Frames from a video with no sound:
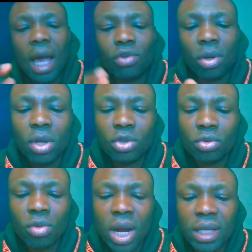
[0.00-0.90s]
And you're going
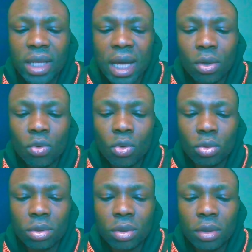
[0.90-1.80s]
to write that
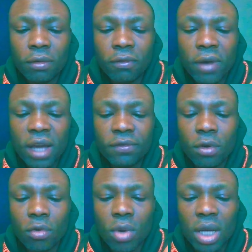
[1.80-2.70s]
code.
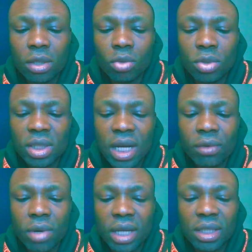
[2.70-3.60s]
541, you
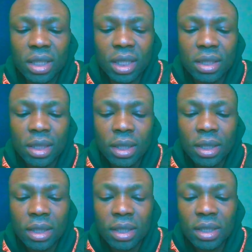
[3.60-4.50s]
start writing it
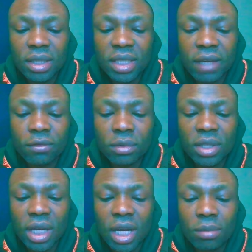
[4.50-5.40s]
seven
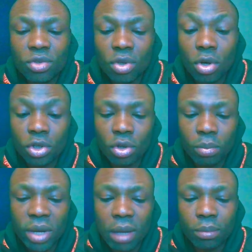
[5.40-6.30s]
times on
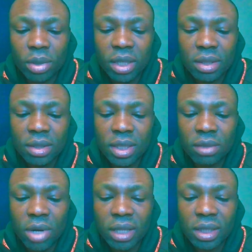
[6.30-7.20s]
your palm. Please
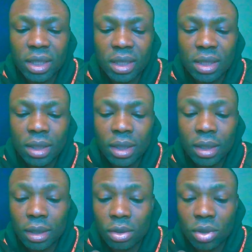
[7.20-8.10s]
still writing it.
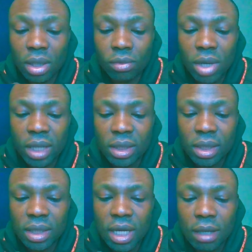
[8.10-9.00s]
You can write
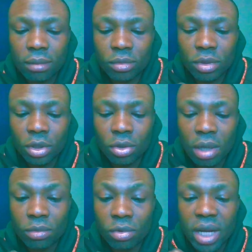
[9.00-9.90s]
it. I'm
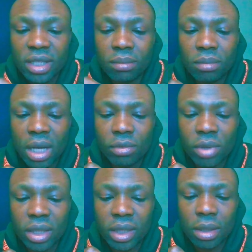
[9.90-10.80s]
writing mine
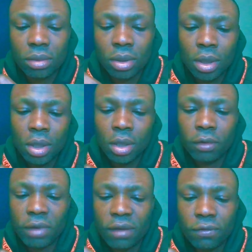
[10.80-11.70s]
right now.
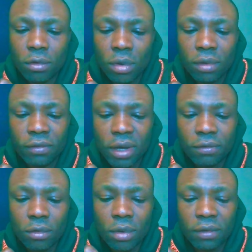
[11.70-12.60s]
541,
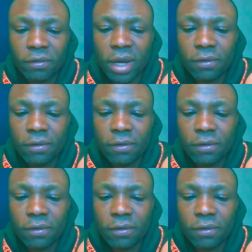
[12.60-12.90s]
541,